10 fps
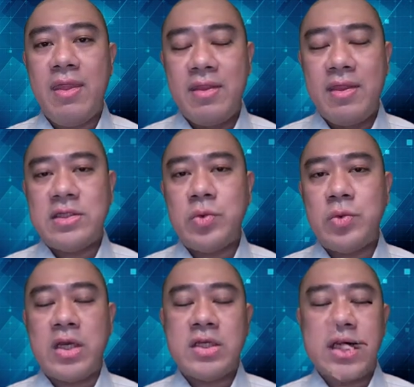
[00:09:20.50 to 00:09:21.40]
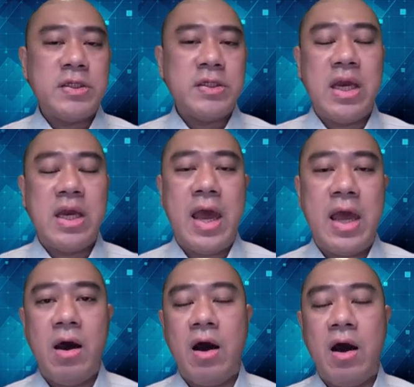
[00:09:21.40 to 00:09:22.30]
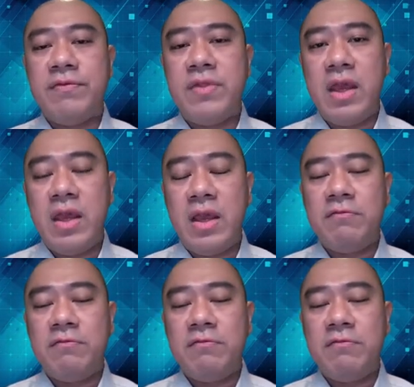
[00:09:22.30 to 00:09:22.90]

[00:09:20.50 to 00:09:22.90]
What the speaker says: this week, especially ahead of the